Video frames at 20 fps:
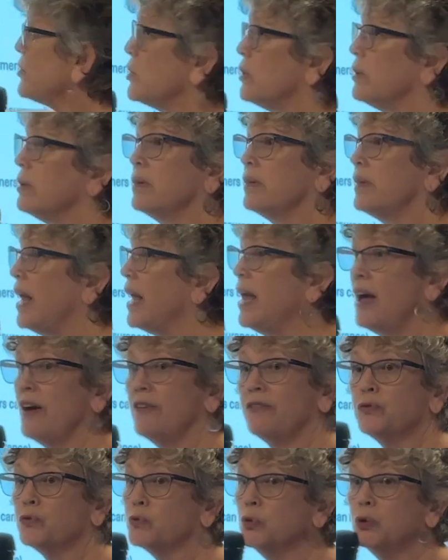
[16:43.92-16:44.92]
after they
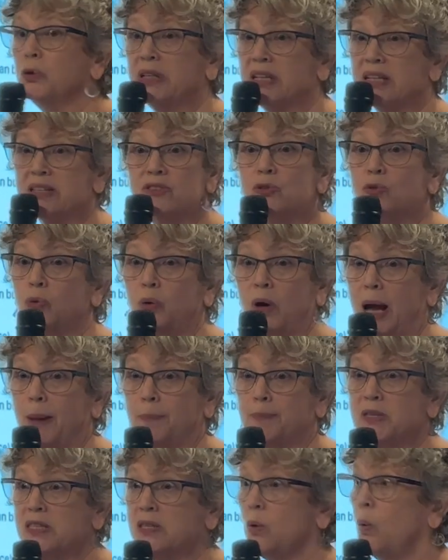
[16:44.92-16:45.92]
have ruinous
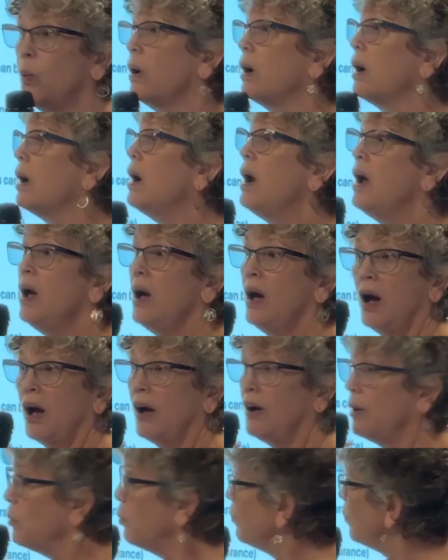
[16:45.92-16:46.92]
crops or
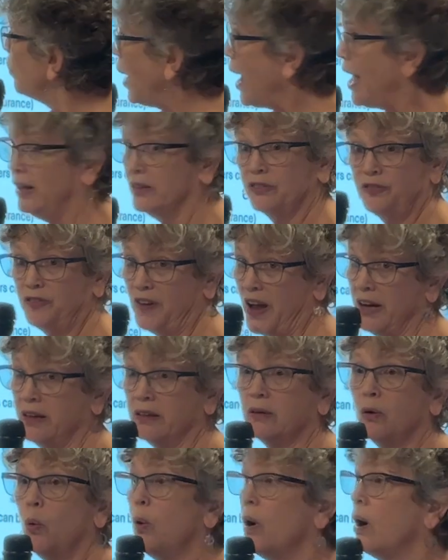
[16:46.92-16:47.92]
a
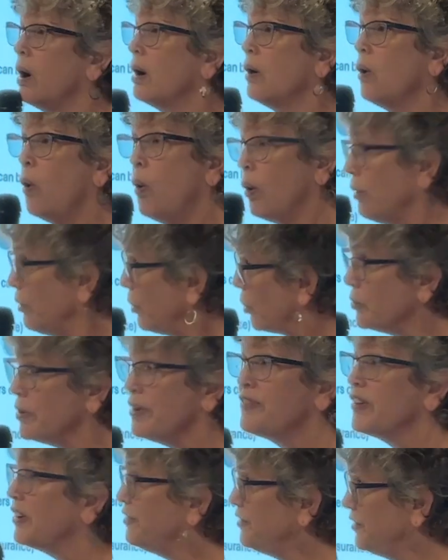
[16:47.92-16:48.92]
wildfire or
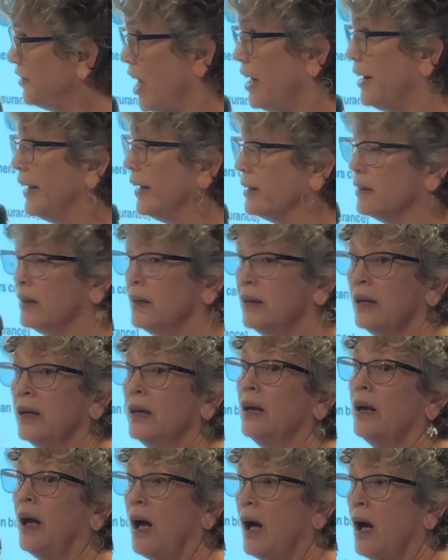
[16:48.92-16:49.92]
horrific flooding,
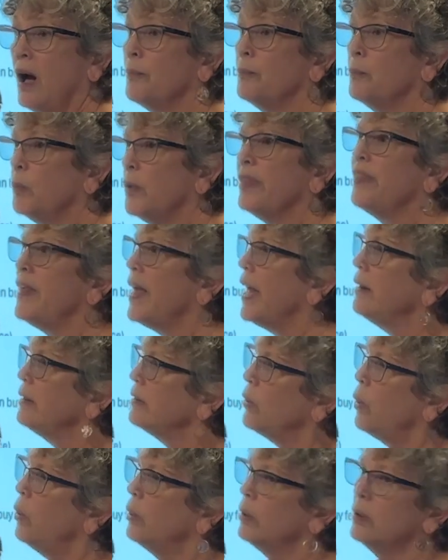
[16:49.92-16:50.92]
with
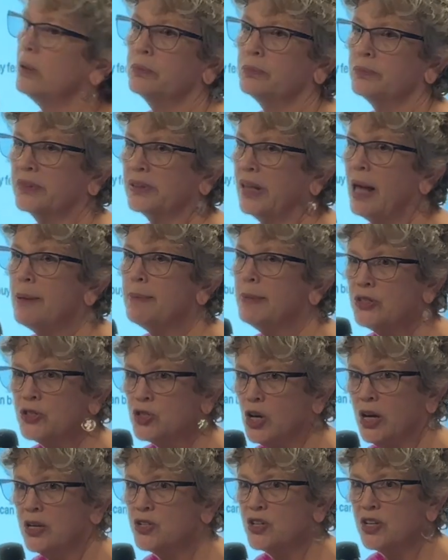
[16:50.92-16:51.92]
that whole climate
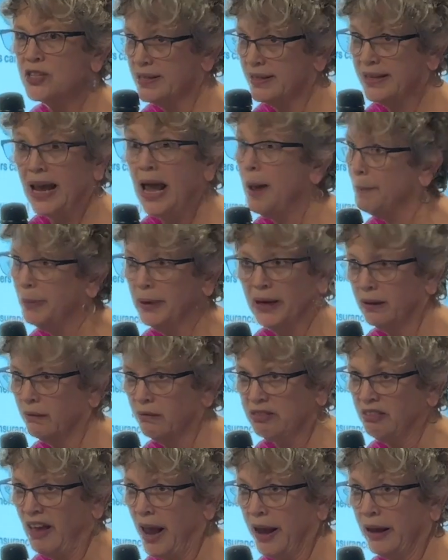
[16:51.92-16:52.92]
change isn't
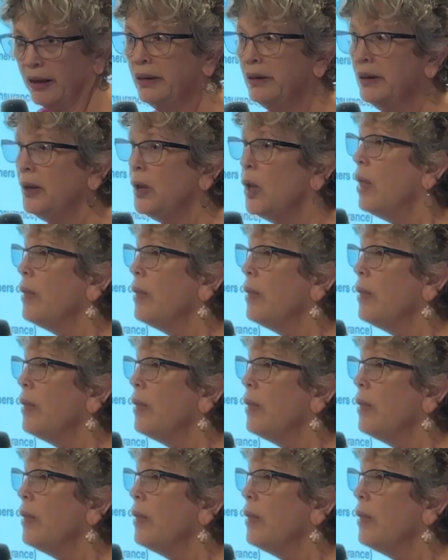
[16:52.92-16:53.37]
happening thing,